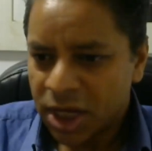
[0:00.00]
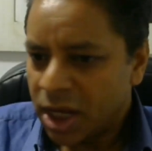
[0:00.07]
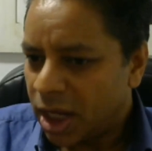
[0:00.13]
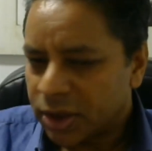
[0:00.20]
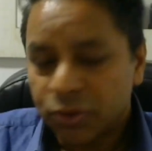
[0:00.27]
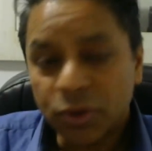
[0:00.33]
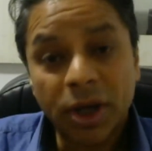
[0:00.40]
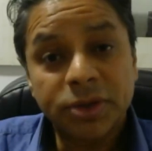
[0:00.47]

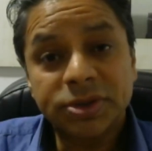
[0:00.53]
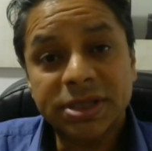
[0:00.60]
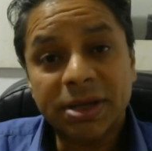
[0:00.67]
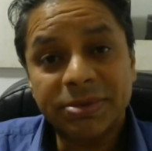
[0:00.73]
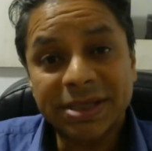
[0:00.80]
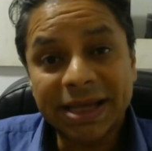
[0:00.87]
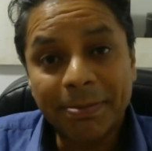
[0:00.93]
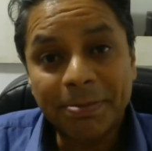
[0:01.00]
I'll try to do
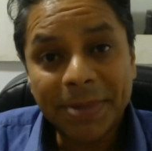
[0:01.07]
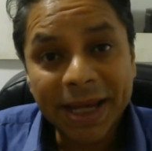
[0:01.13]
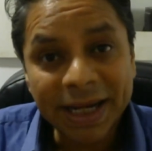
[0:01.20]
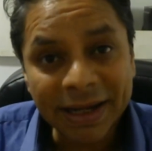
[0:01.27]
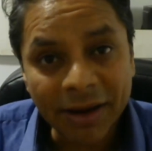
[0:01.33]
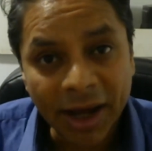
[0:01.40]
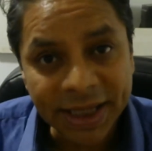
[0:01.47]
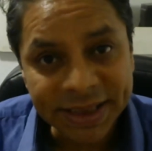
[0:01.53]
something a bit
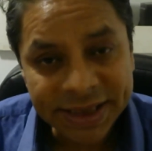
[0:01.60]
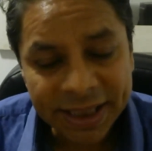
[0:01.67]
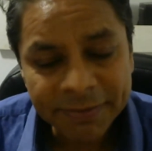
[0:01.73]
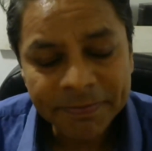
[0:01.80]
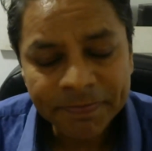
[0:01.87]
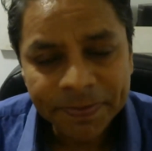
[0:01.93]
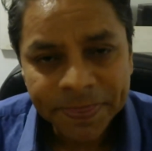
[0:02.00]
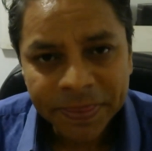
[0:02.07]
lighter
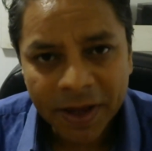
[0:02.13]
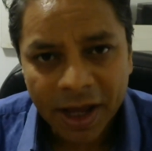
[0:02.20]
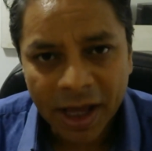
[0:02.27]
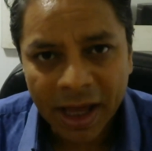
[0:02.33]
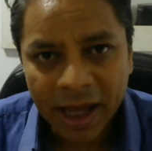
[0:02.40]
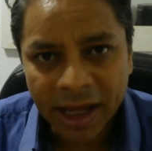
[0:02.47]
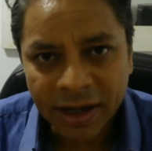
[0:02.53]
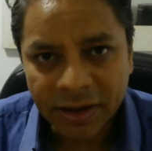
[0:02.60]

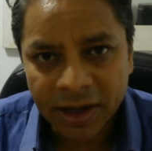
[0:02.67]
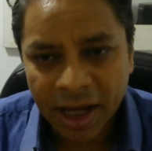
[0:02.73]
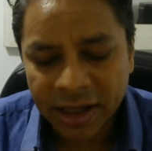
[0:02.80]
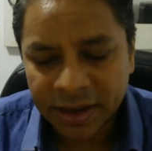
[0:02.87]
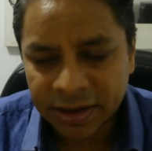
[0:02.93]
and